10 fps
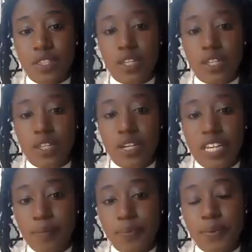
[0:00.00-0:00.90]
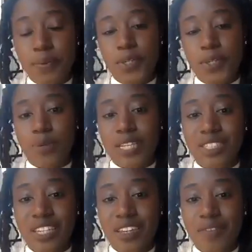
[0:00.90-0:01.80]
the leap between
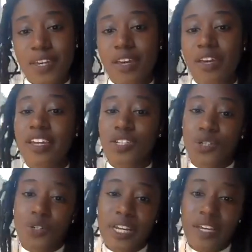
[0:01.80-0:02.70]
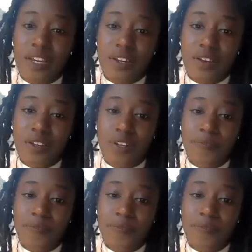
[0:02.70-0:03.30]
stick figure and tree,